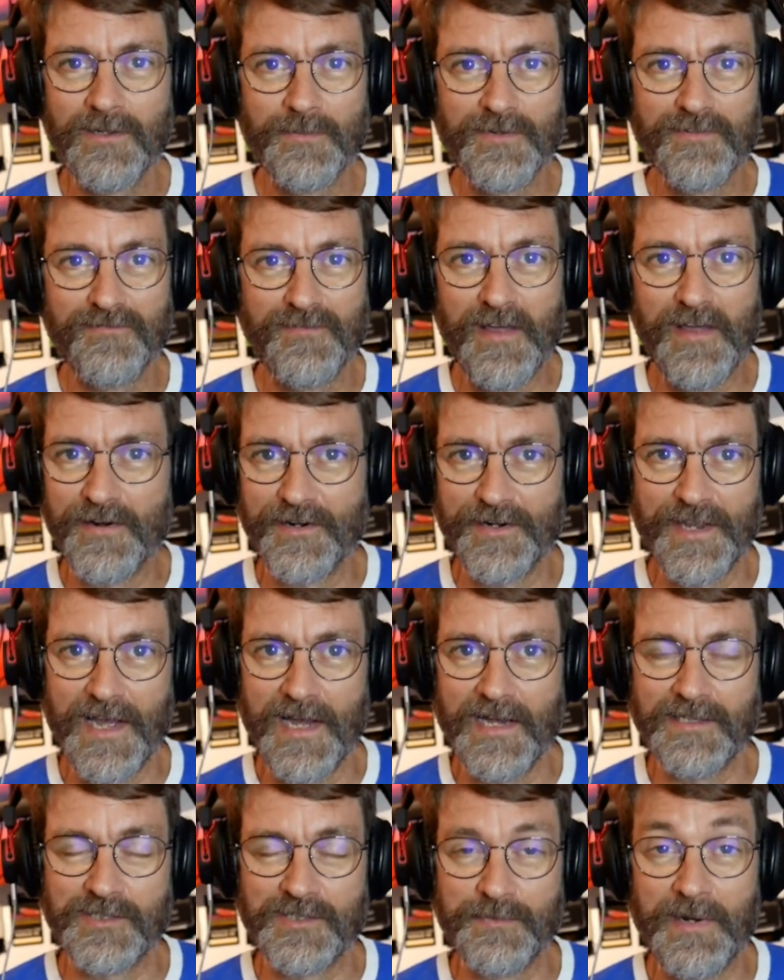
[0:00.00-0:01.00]
to
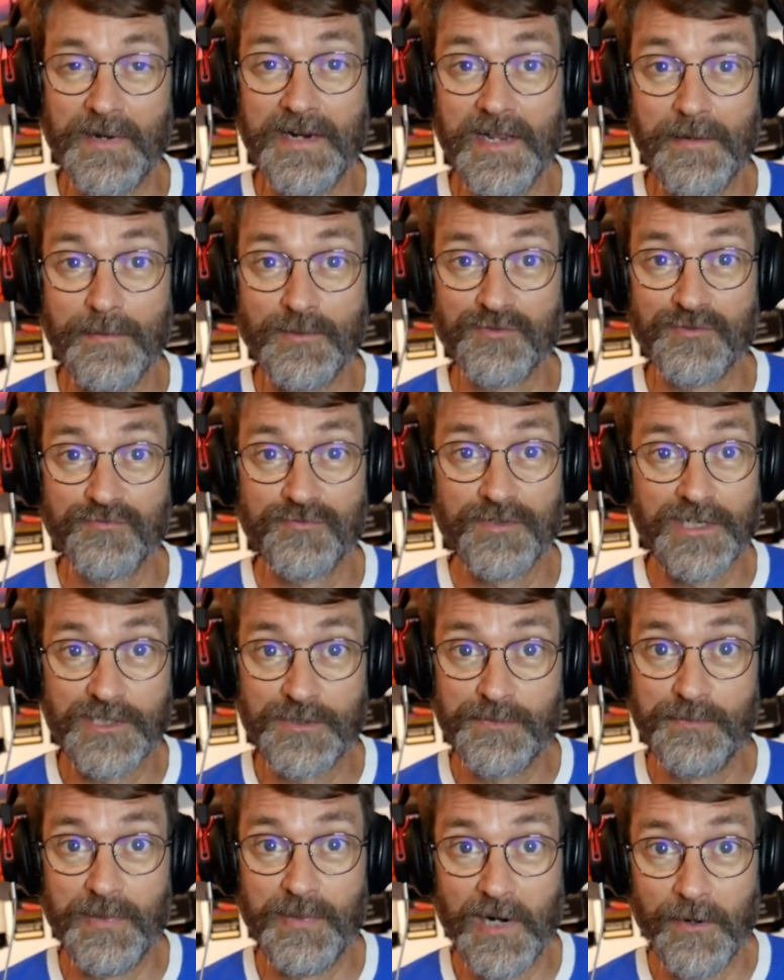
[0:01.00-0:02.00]
Feathercast. My name is
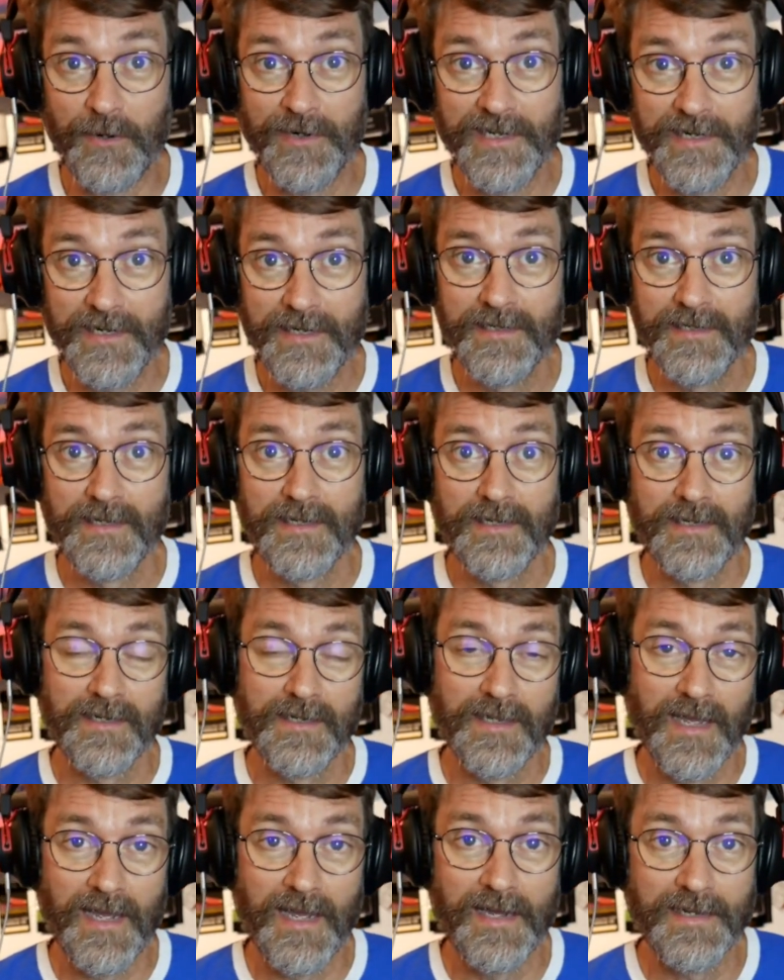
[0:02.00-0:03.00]
Rich Bowen,
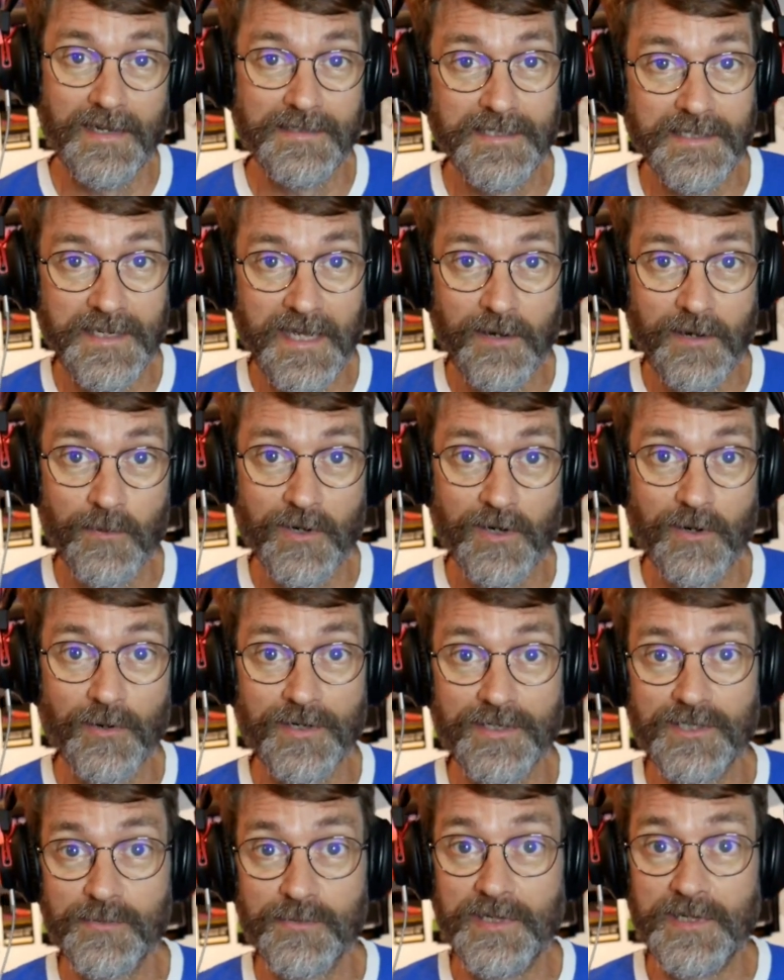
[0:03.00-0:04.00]
and today we're
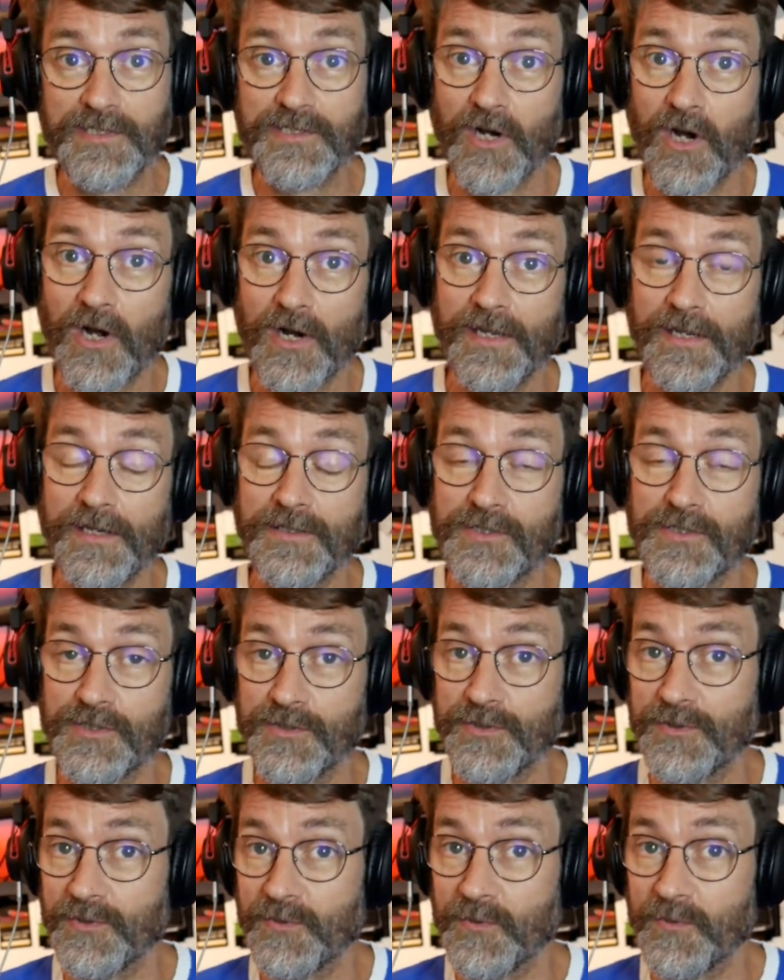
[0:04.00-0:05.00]
going to be talking
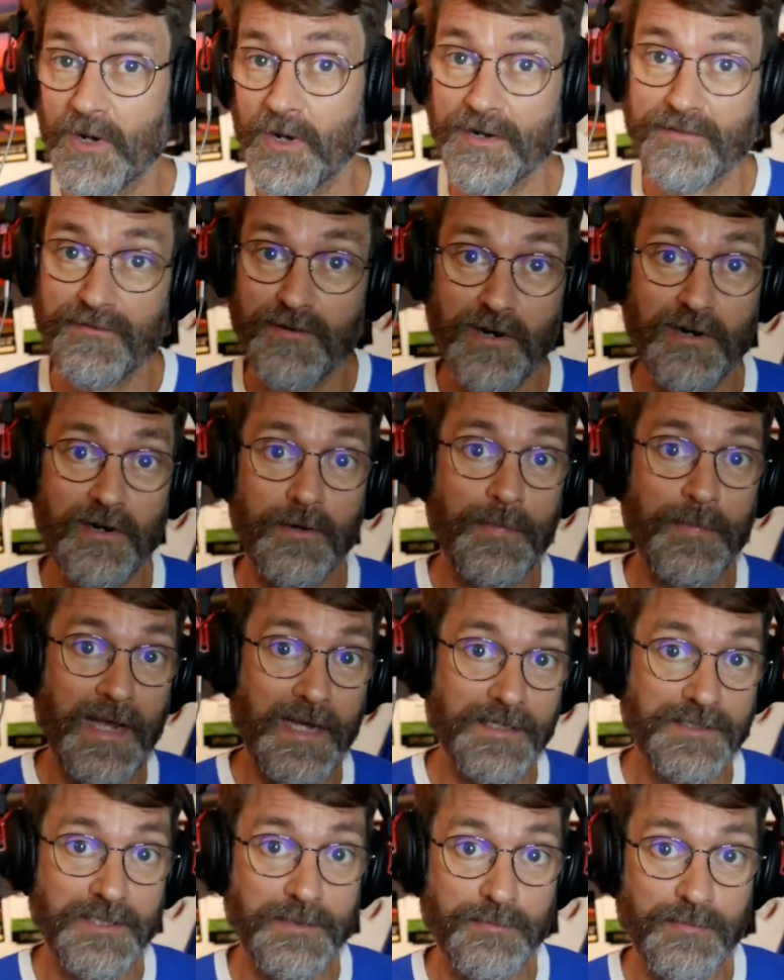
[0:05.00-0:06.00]
to one of our
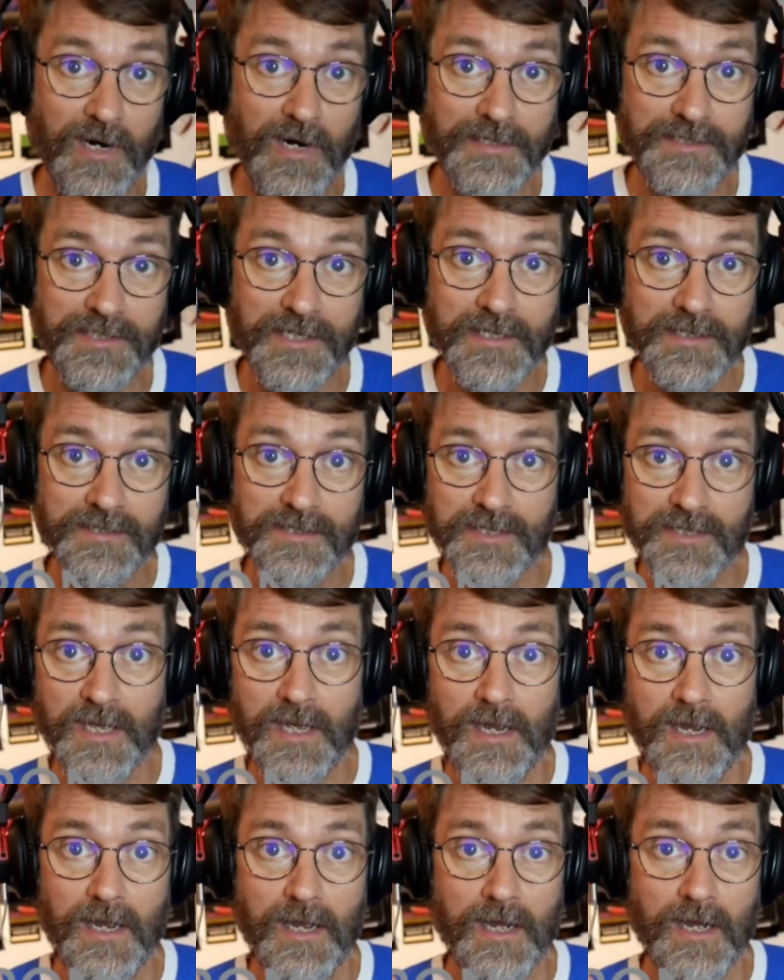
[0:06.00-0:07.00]
Apache projects,
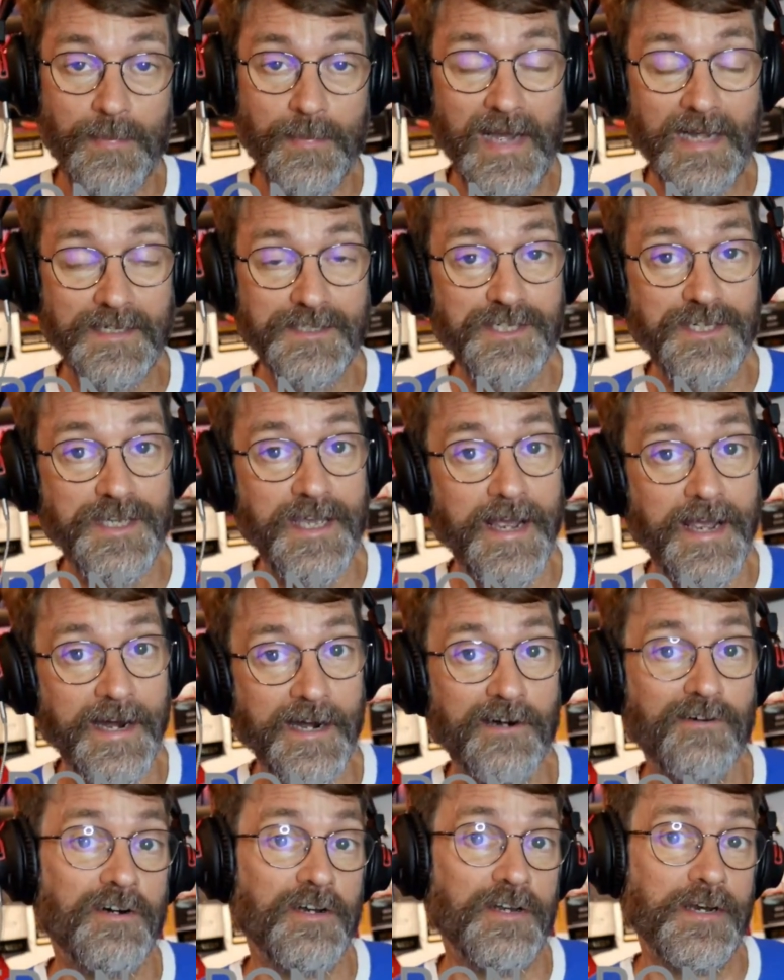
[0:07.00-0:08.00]
Apache
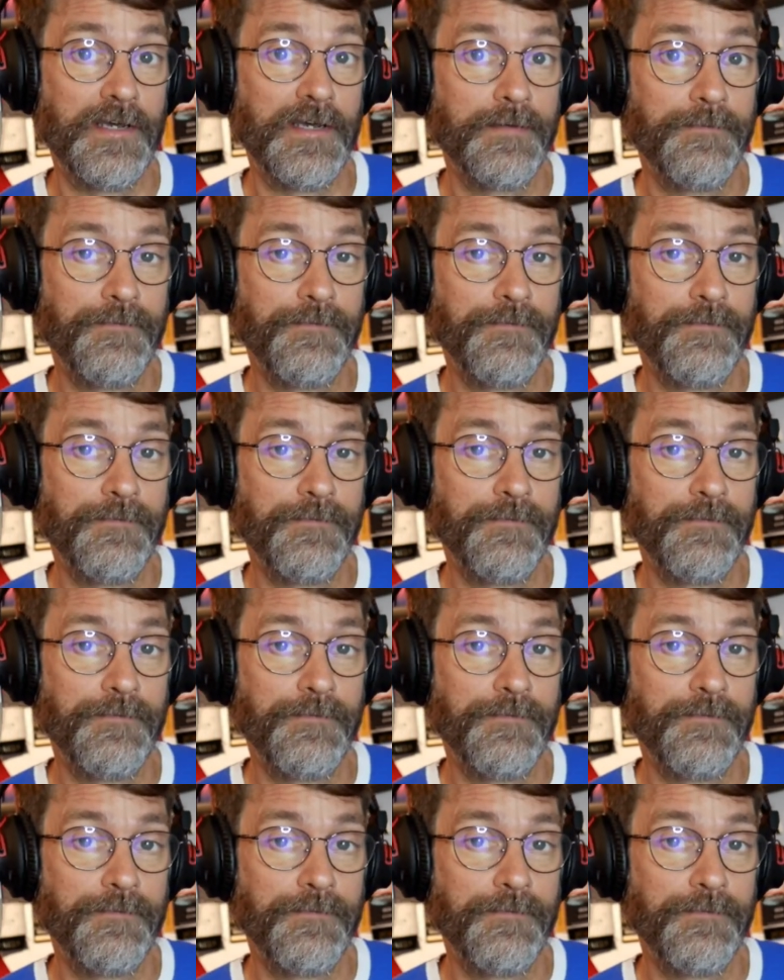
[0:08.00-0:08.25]
Heron.